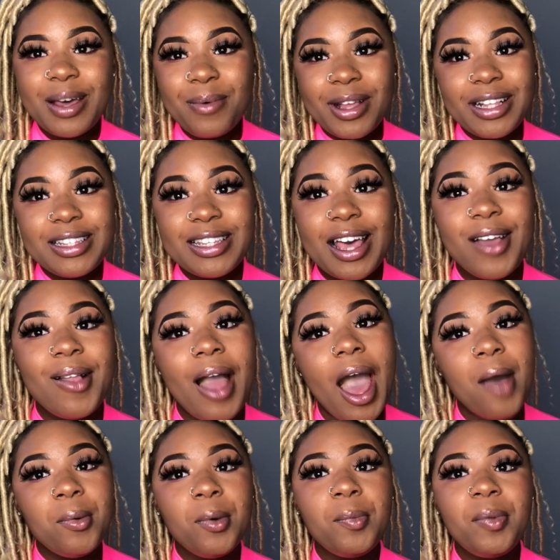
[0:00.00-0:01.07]
by the title, I
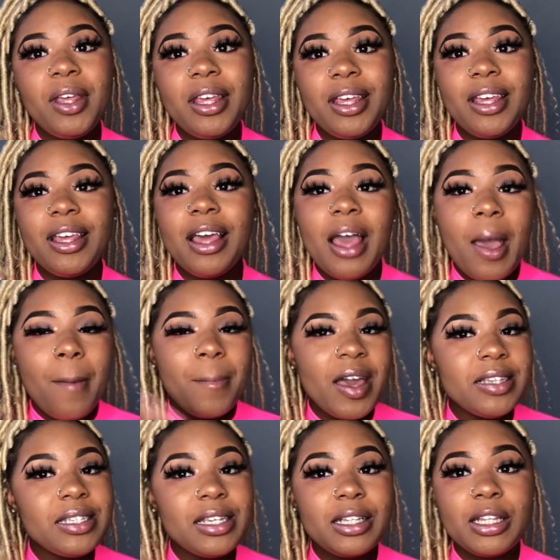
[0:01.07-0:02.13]
will be
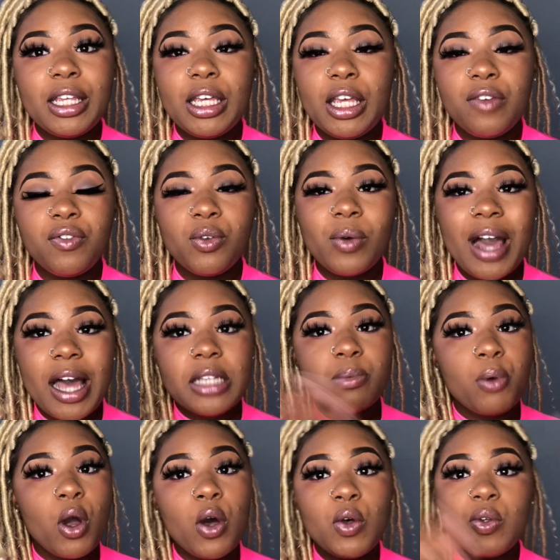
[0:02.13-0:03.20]
basically giving you guys
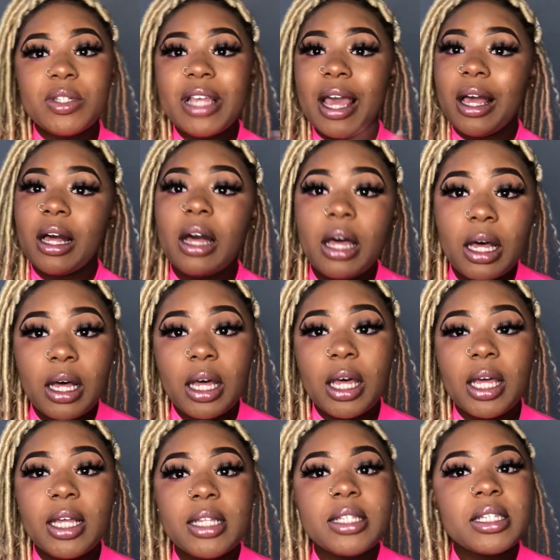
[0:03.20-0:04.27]
pros and
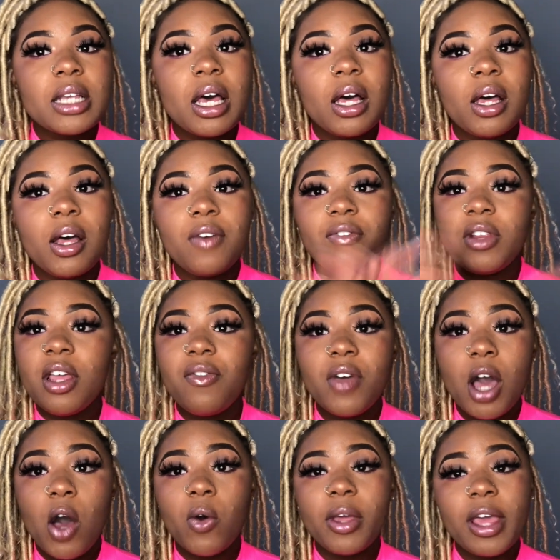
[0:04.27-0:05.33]
cons of living
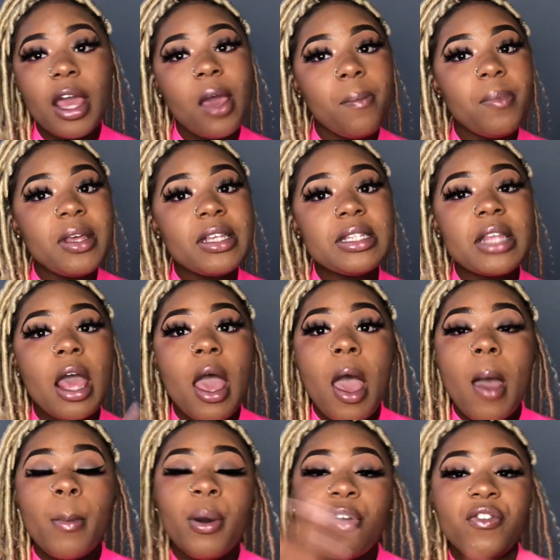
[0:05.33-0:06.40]
on campus.
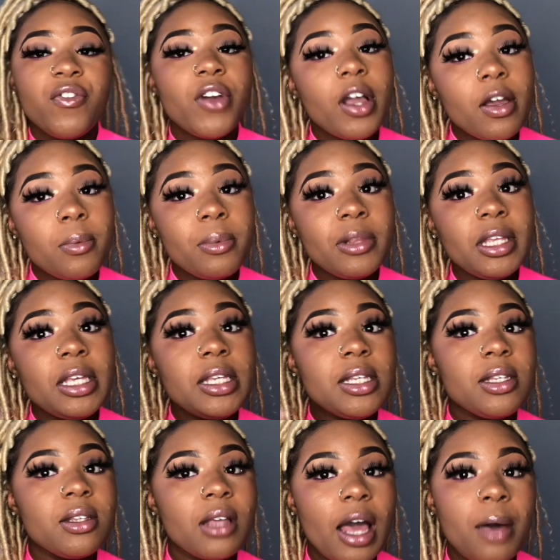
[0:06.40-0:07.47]

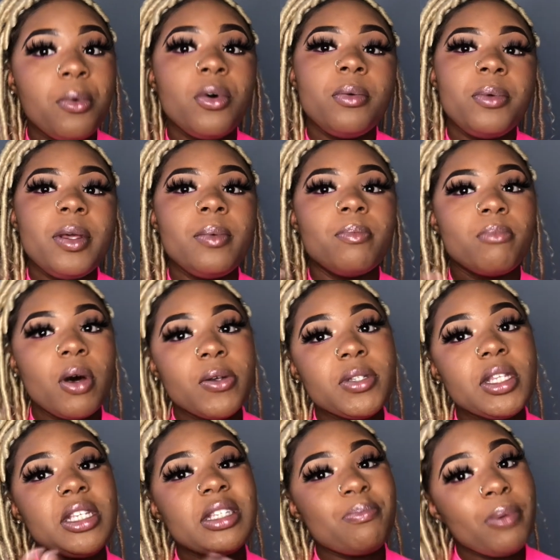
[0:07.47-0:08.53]
Preferably, I will be
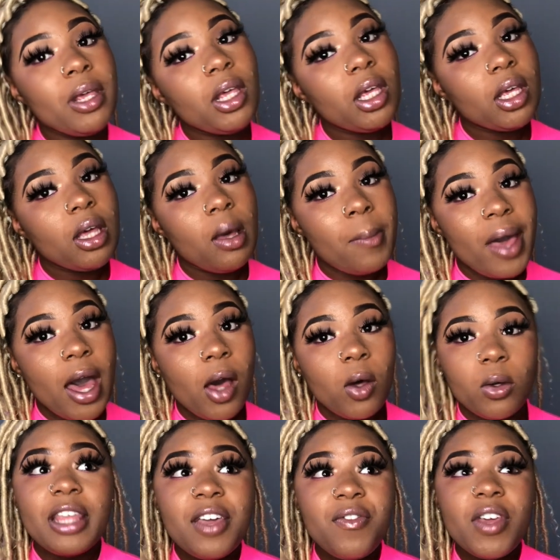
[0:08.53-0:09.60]
mostly speaking about
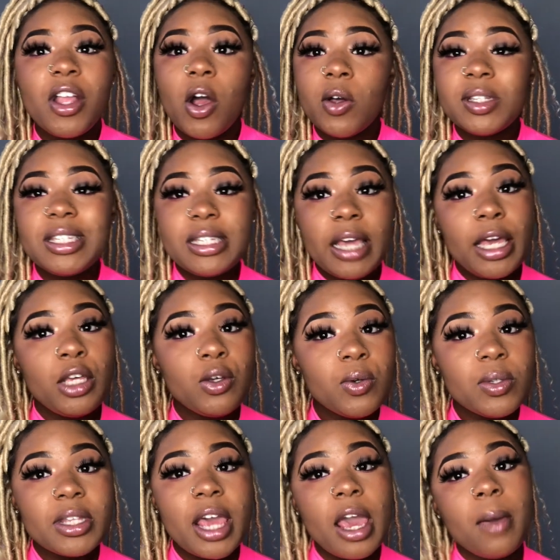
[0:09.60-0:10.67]
living on
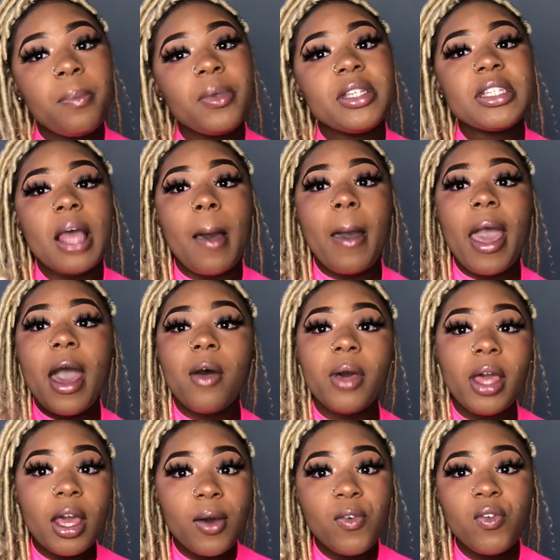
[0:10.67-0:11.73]
CAU's campus.
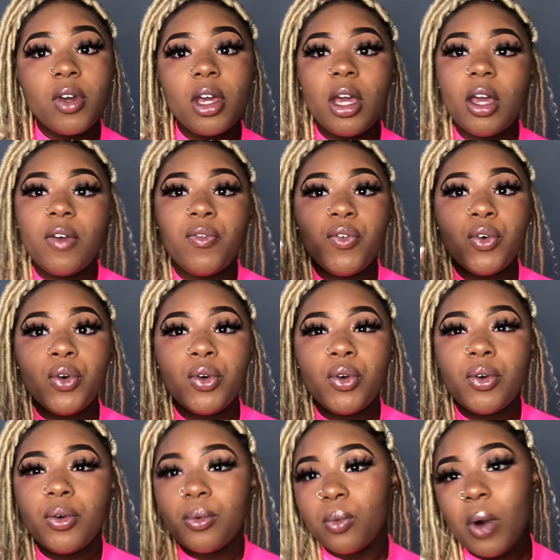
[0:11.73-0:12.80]
However, if
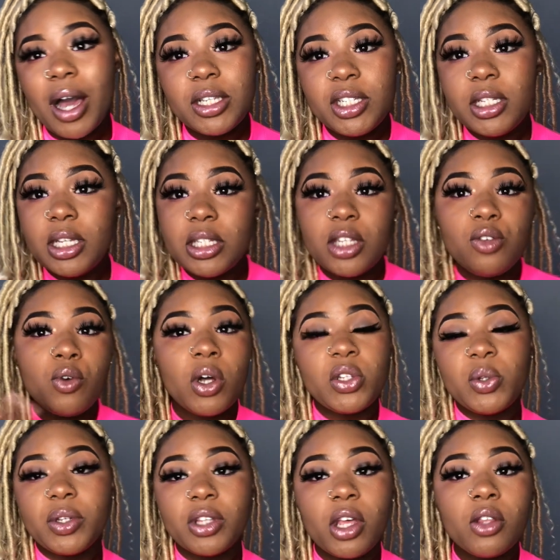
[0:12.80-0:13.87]
you're watching this and you go
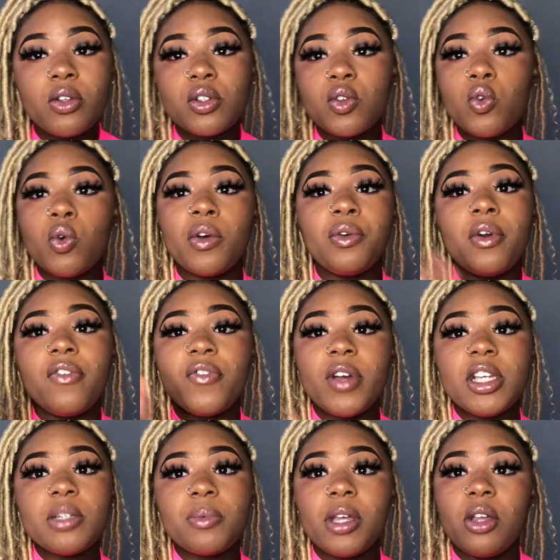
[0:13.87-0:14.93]
to another school, or you're a
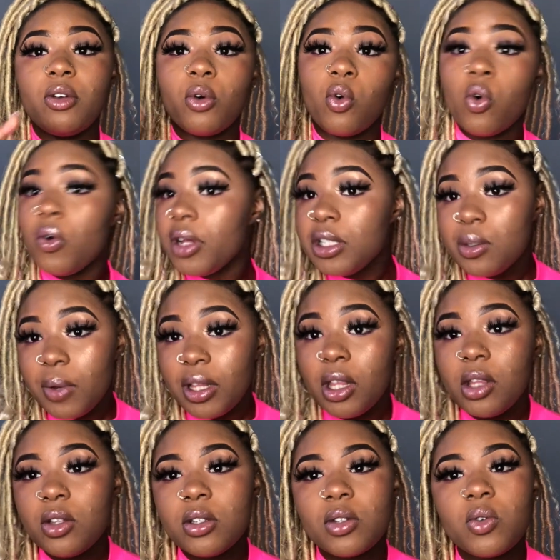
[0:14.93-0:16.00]
freshman and you're going to
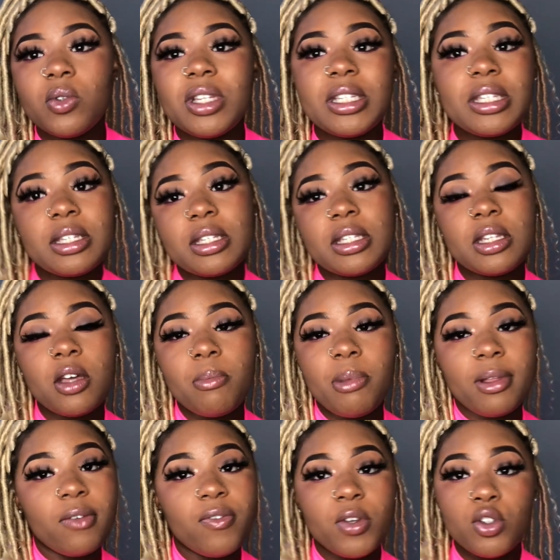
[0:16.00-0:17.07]
another school, this is still
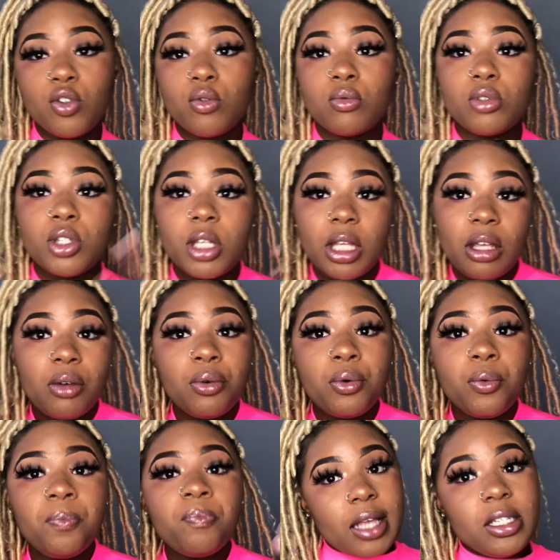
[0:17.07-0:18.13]
beneficial to
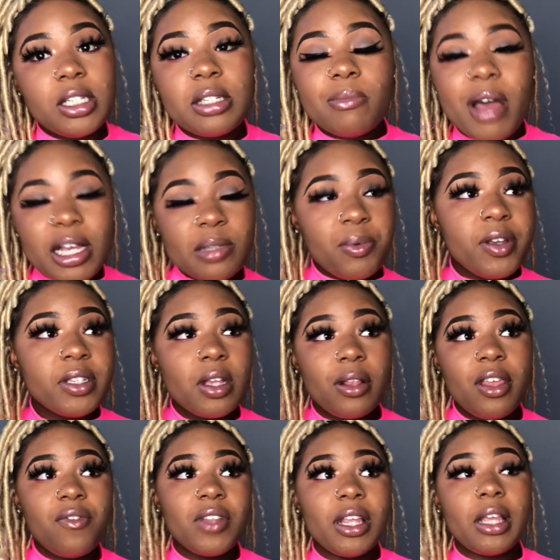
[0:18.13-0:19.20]
you. And just my experience on
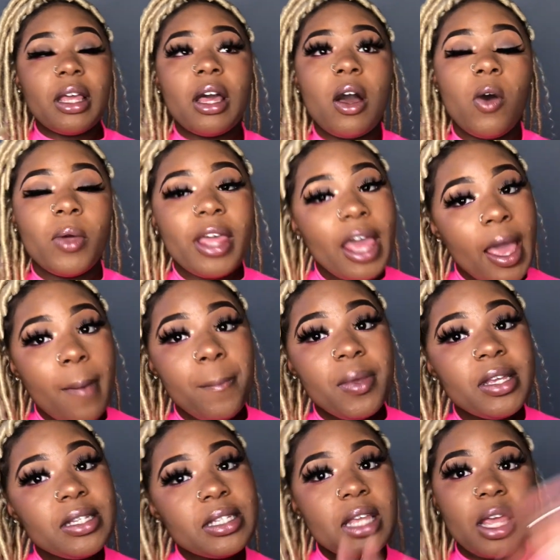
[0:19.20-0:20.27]
living on
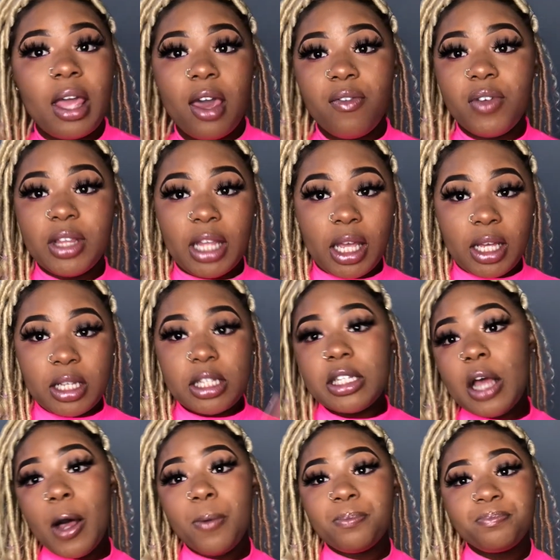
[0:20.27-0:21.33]
campus and everything.
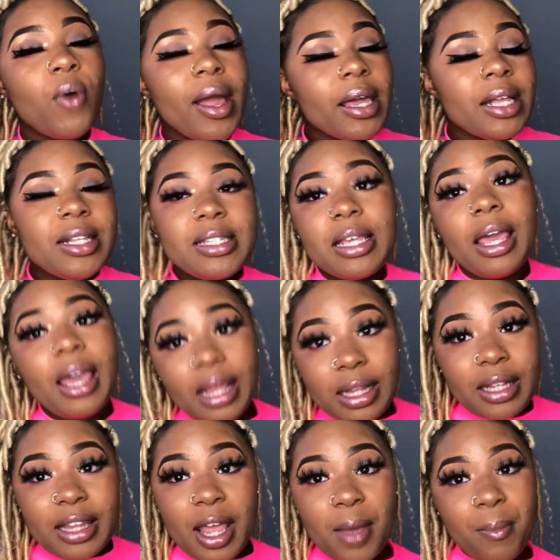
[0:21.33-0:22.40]
So, before I get into
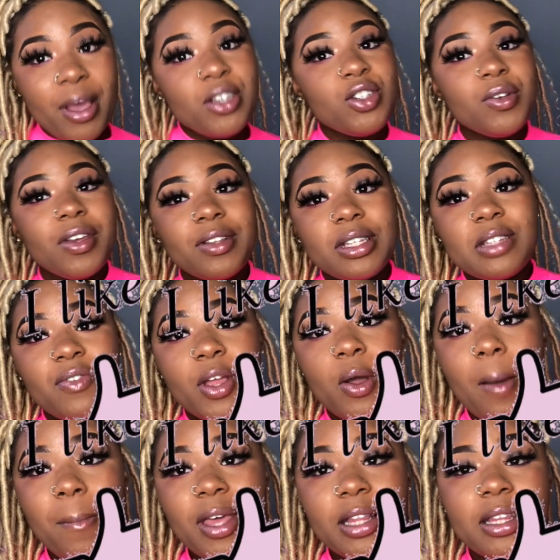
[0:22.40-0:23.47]
anything, make sure you give this video a
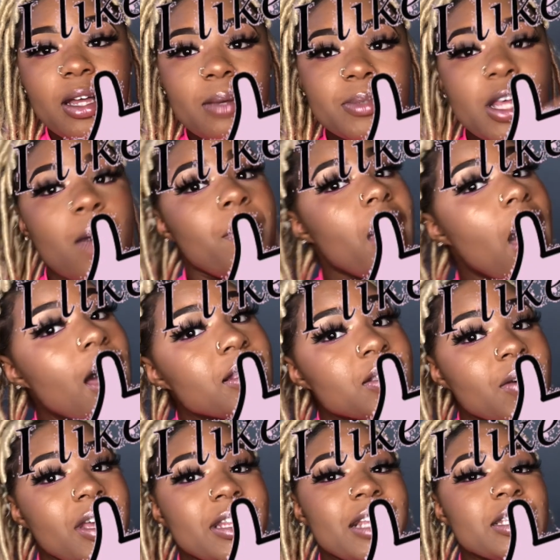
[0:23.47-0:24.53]
big thumbs up. And also
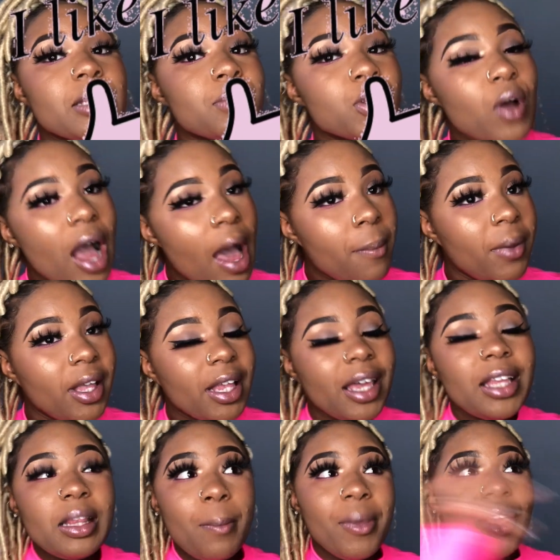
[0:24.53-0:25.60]
hit that subscribe button and
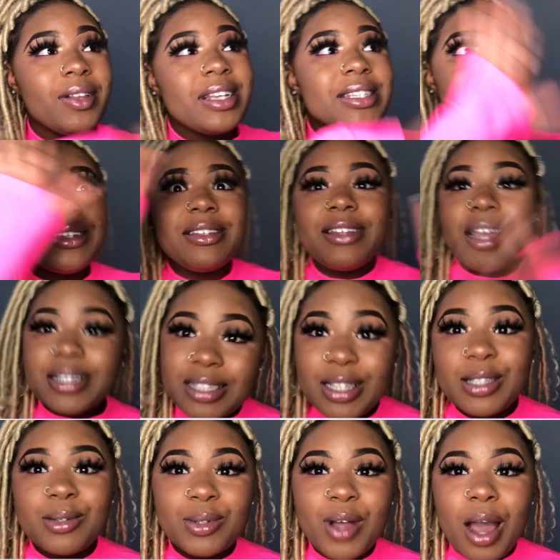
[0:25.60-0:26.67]
hit the bell that's next to the
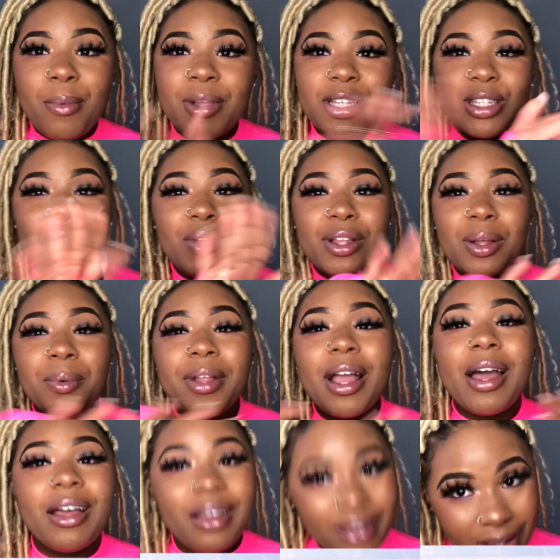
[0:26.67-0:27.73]
subscribe button so you can know when
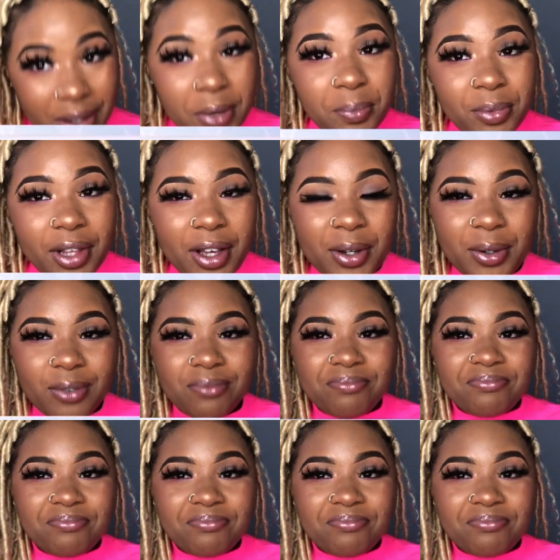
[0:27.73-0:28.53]
I upload.